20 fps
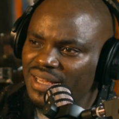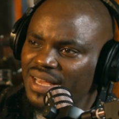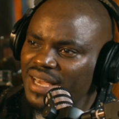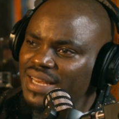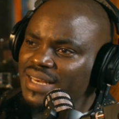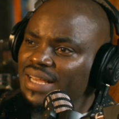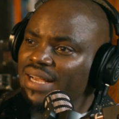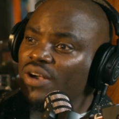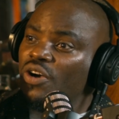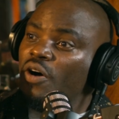
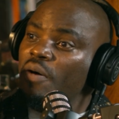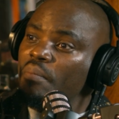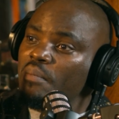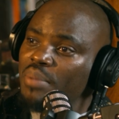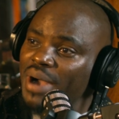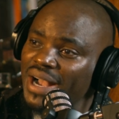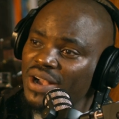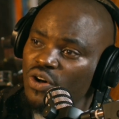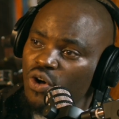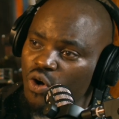and they come
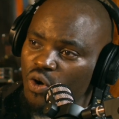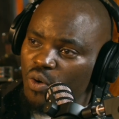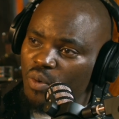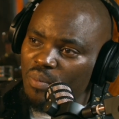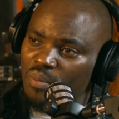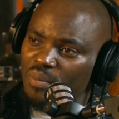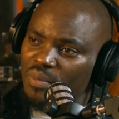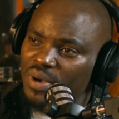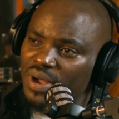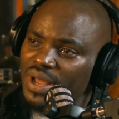back
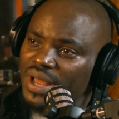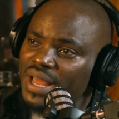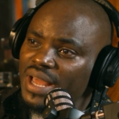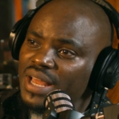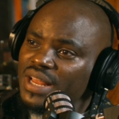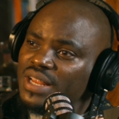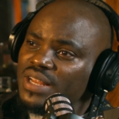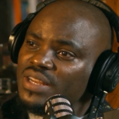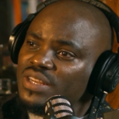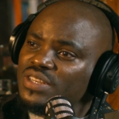home.
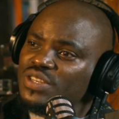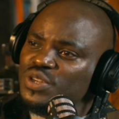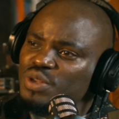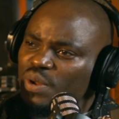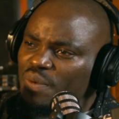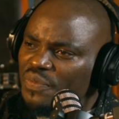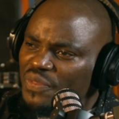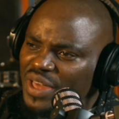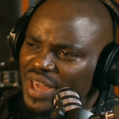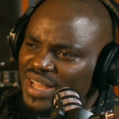Do
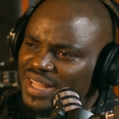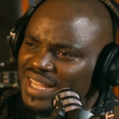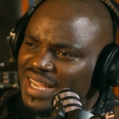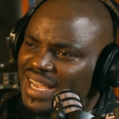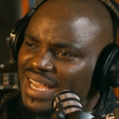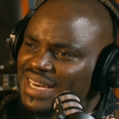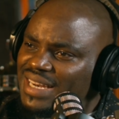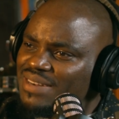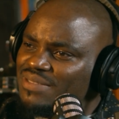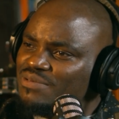you think they
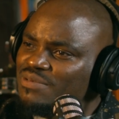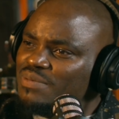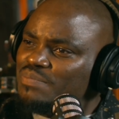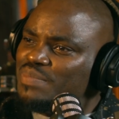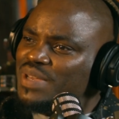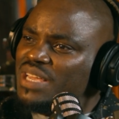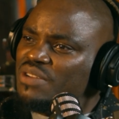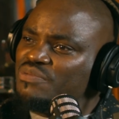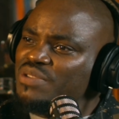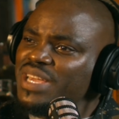can
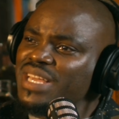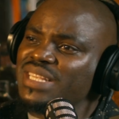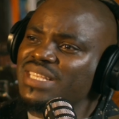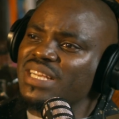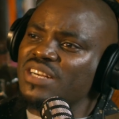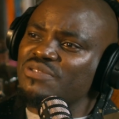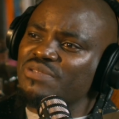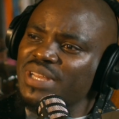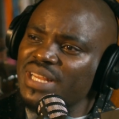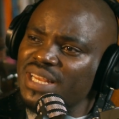be
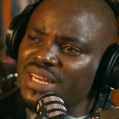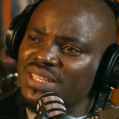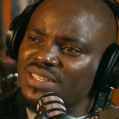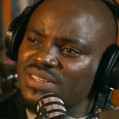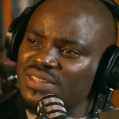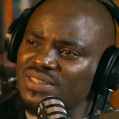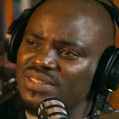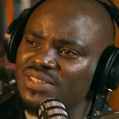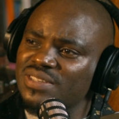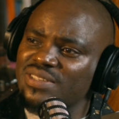reintegrated
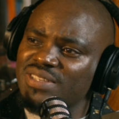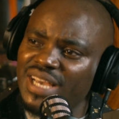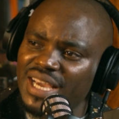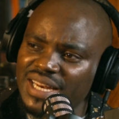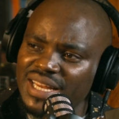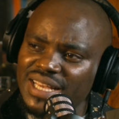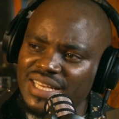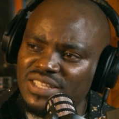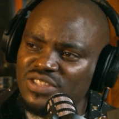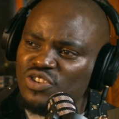into the
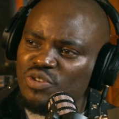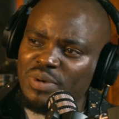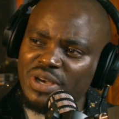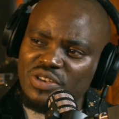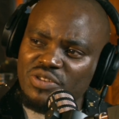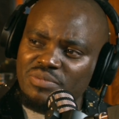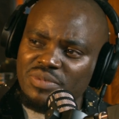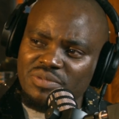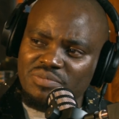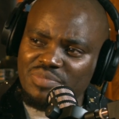society as normal
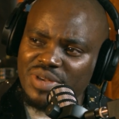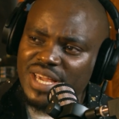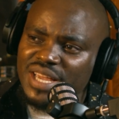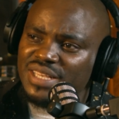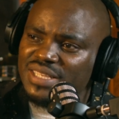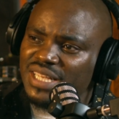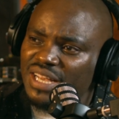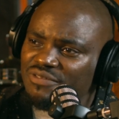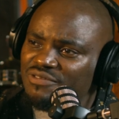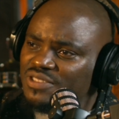human
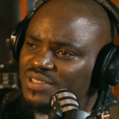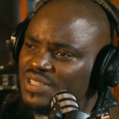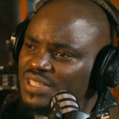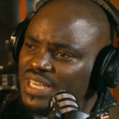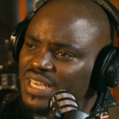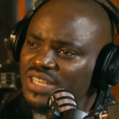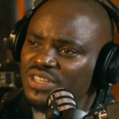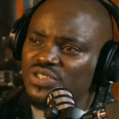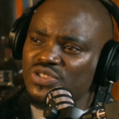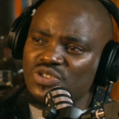beings after
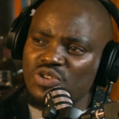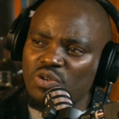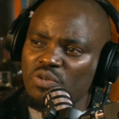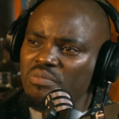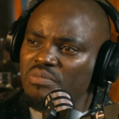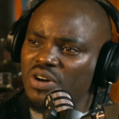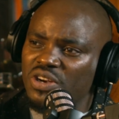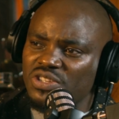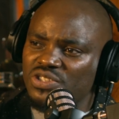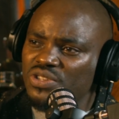seeing so
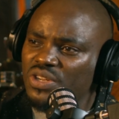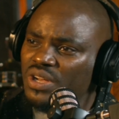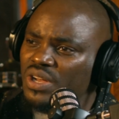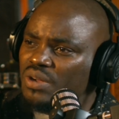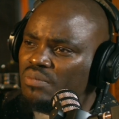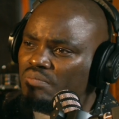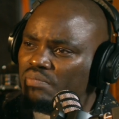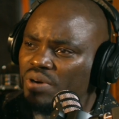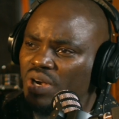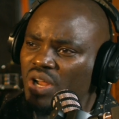much
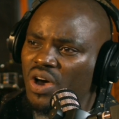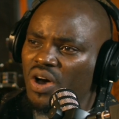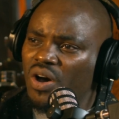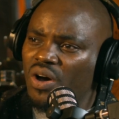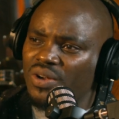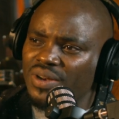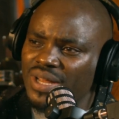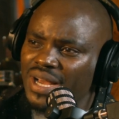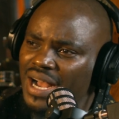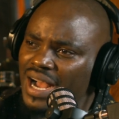
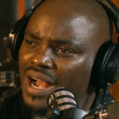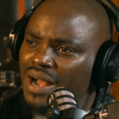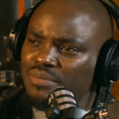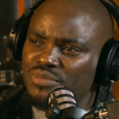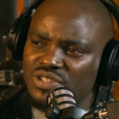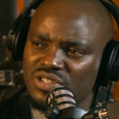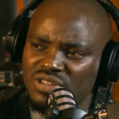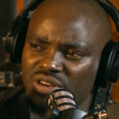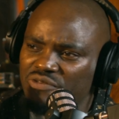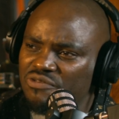blood, harm,
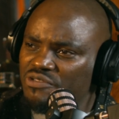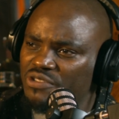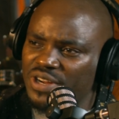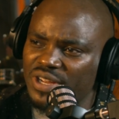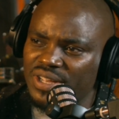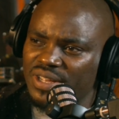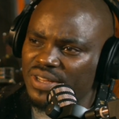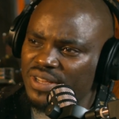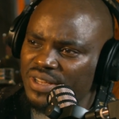suffering?